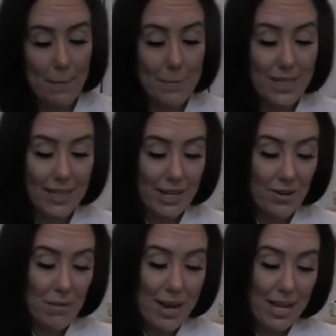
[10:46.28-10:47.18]

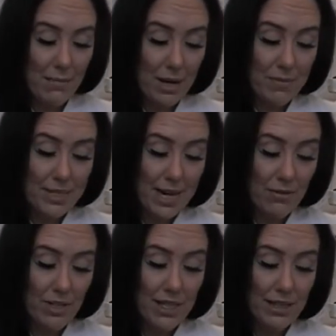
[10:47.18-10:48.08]
Valeria bath bombs and I
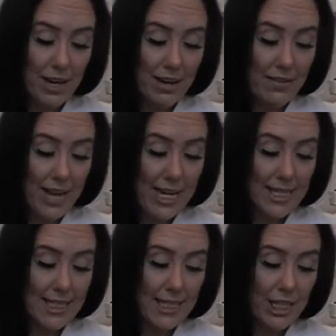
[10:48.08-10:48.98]
really like that
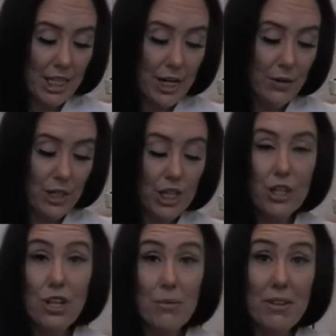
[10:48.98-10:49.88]
scent, the coconut
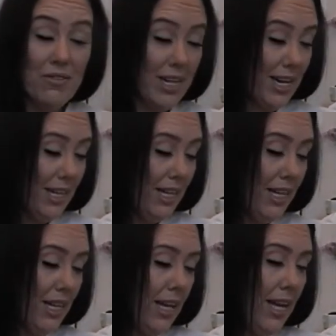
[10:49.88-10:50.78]
cream and vanilla.
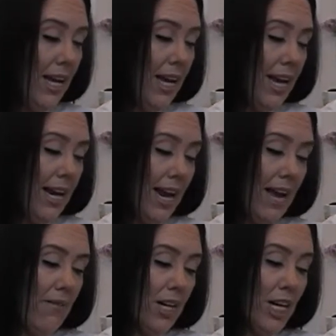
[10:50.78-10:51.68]
And I
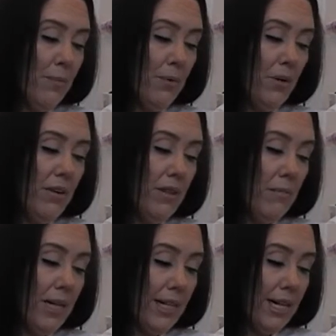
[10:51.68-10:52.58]
have a couple of the
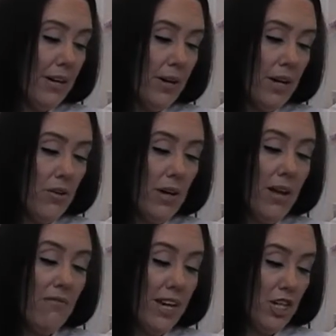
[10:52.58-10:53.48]
Bolero
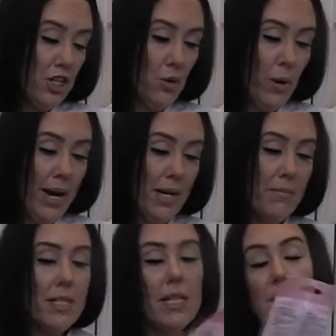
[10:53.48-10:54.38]
facial
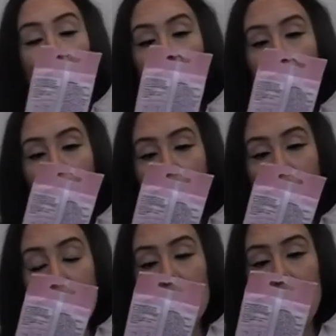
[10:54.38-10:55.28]
wipes. So this one
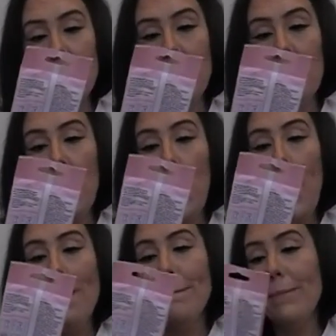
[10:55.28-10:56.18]
is the
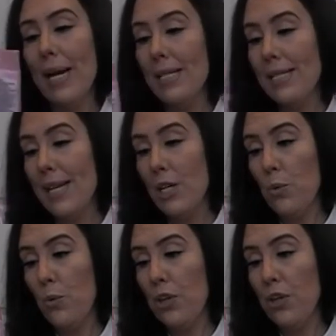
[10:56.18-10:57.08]

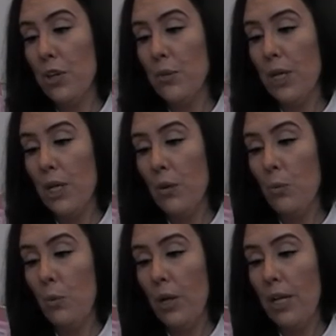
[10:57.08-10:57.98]
Micellar Water
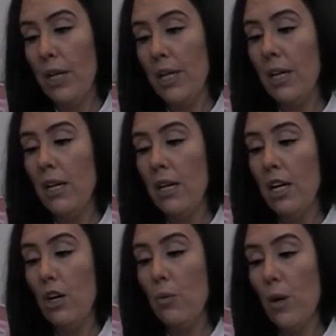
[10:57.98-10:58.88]
3-in-1
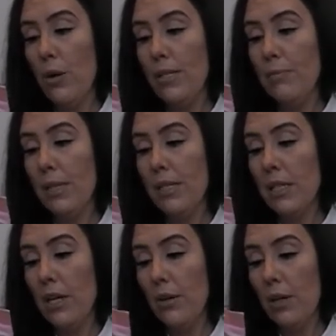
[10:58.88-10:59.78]
Rose Plus
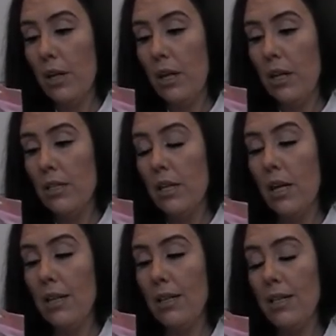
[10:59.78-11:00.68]
Coconut
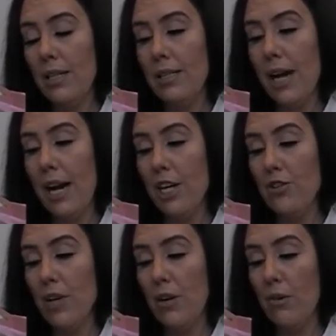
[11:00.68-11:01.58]
Cleanse, Hydrate,